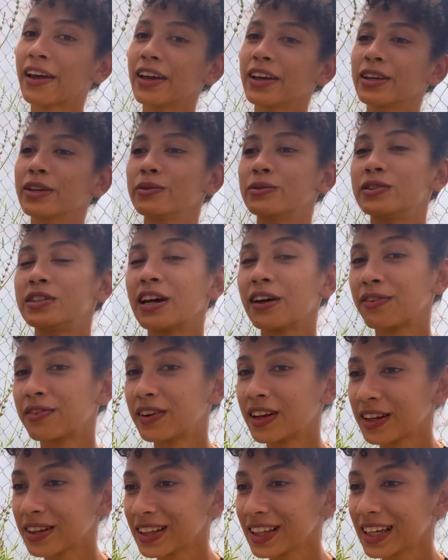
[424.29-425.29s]
You
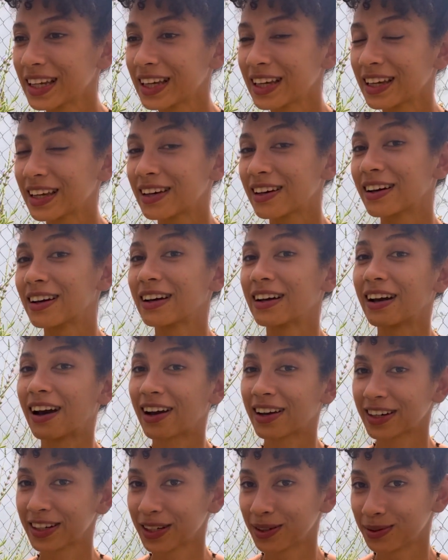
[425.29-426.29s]
definitely
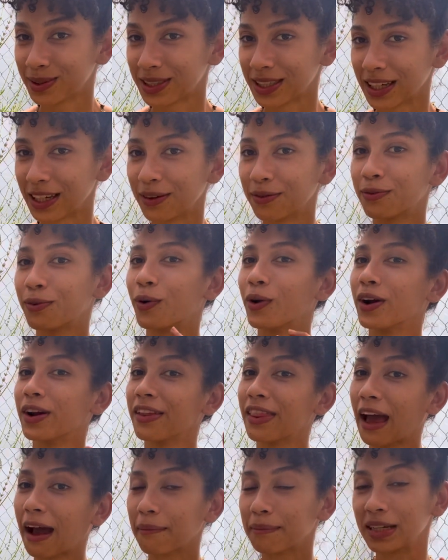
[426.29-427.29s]
gotta use it for
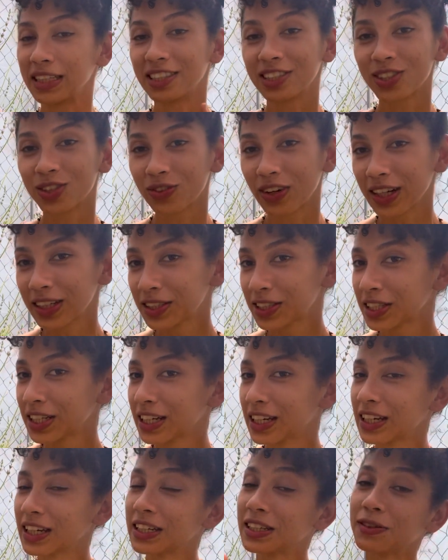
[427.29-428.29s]
that
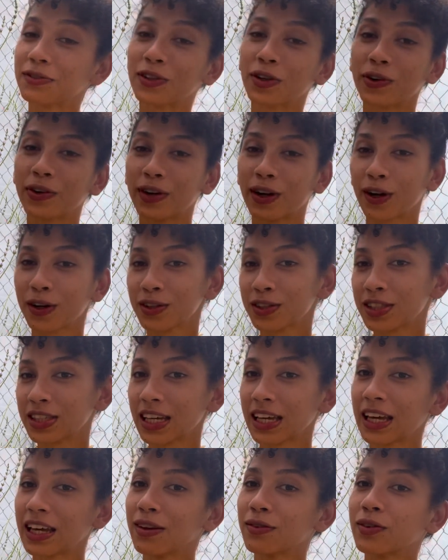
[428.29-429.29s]
menstruation, if you're
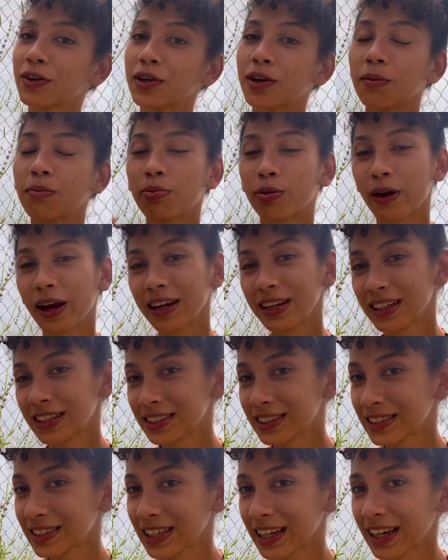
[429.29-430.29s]
nursing, for your
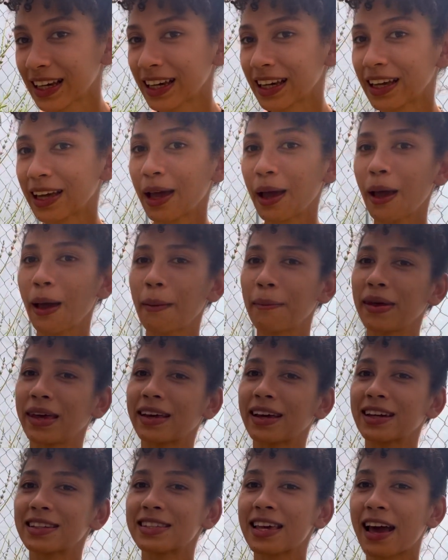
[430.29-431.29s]
pregnancy,
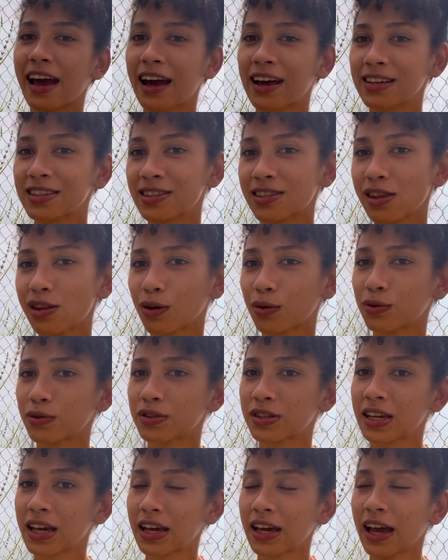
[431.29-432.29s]
because it has
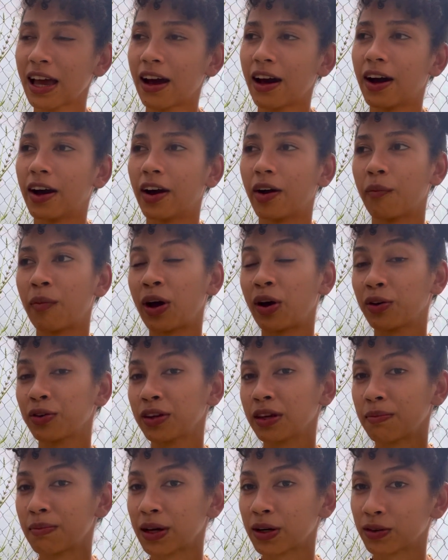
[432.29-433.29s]
those
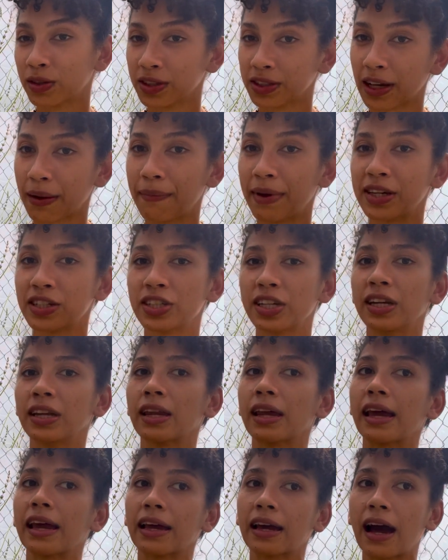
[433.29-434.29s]
healthy minerals I mentioned,
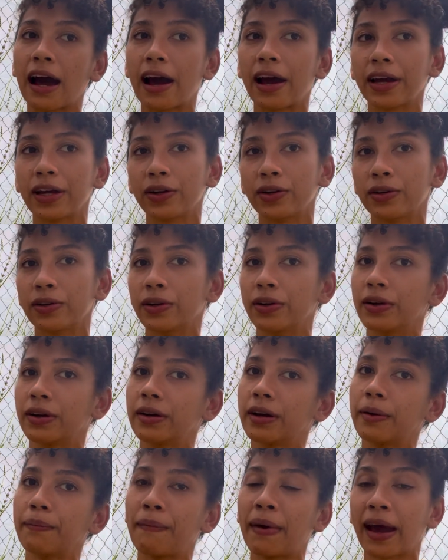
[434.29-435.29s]
like iron,
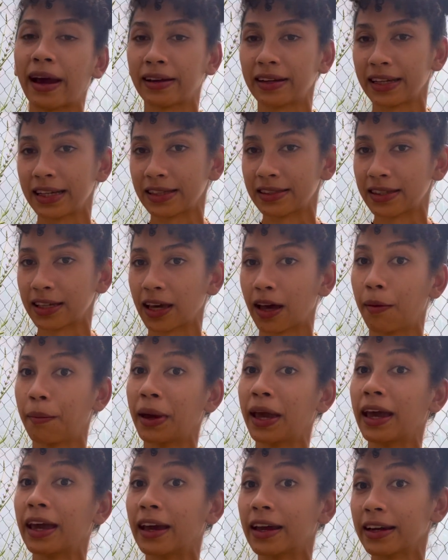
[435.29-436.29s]
magnesium,
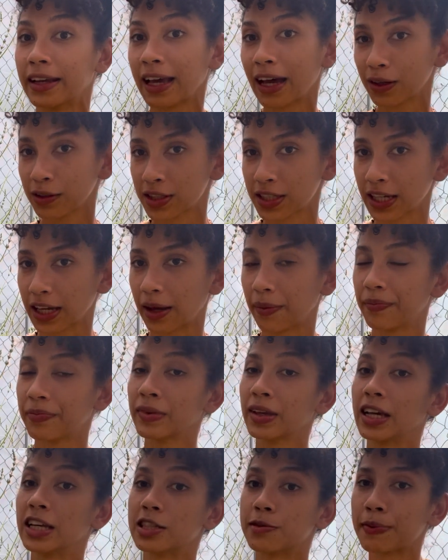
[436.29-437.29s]
and calcium.
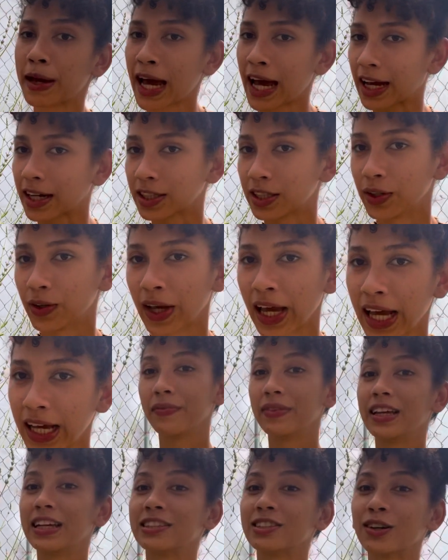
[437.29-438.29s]
It's packed, okay?
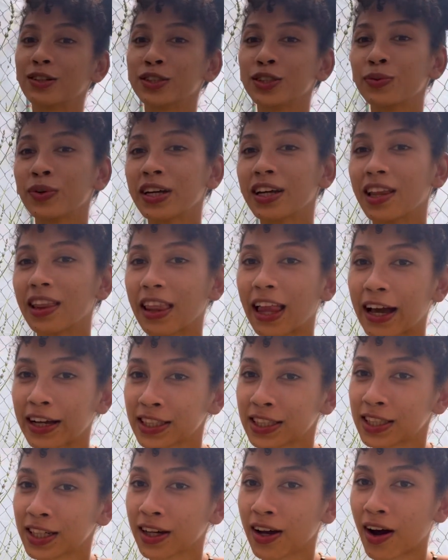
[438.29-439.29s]
It's also a
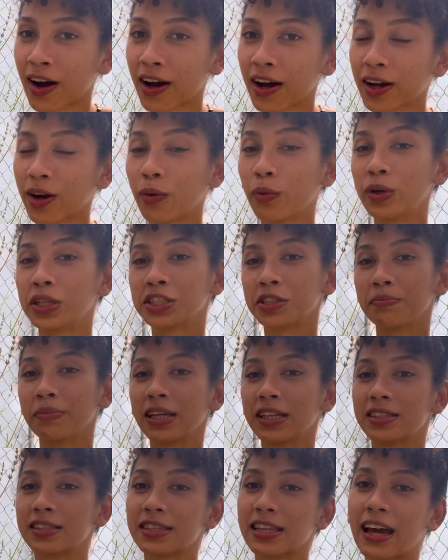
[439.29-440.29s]
galactagogue, which
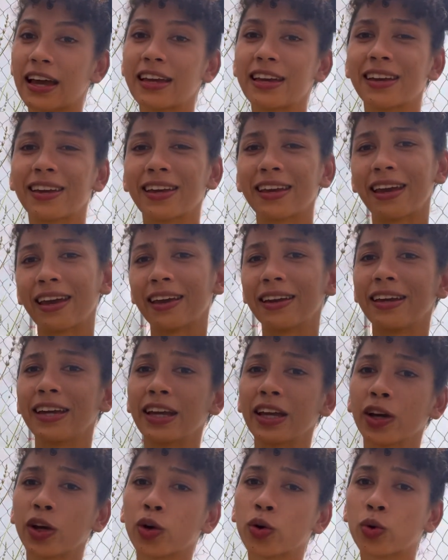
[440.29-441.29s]
means that it can
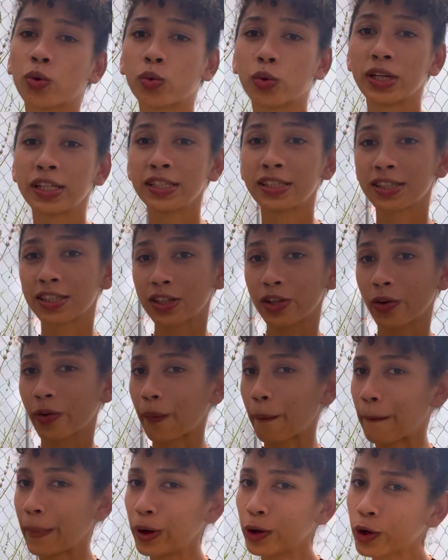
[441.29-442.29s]
increase your
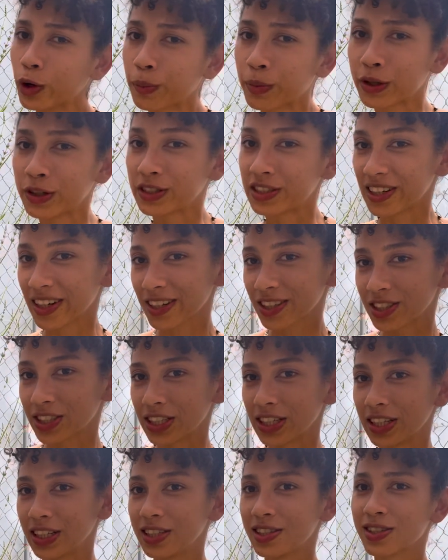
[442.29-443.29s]
milk
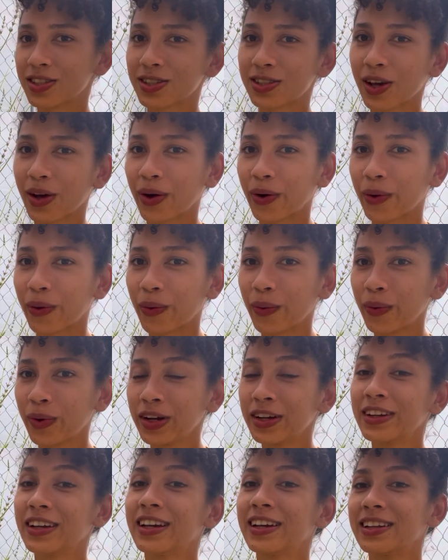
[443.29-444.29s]
production, so
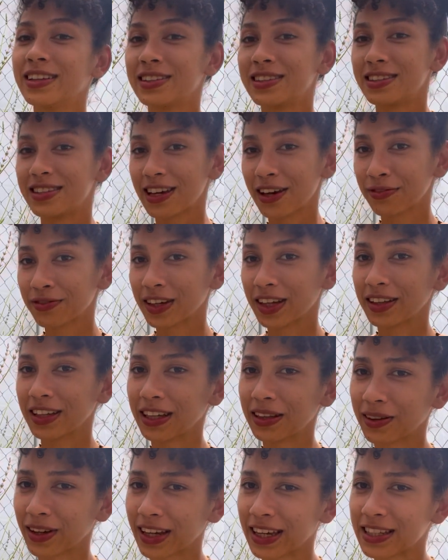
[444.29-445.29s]
definitely
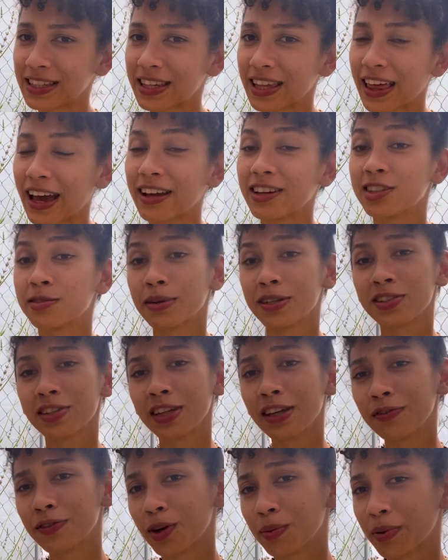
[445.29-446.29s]
look into that, especially
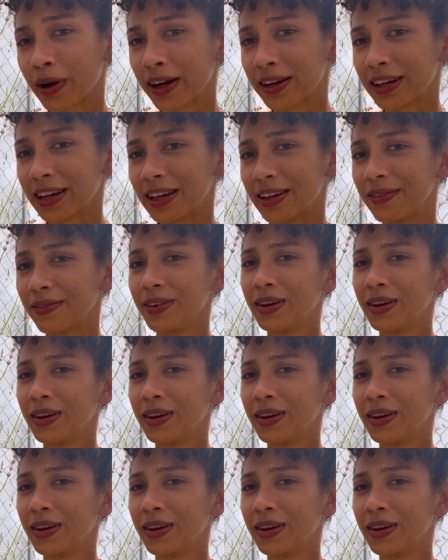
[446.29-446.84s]
if you're pregnant.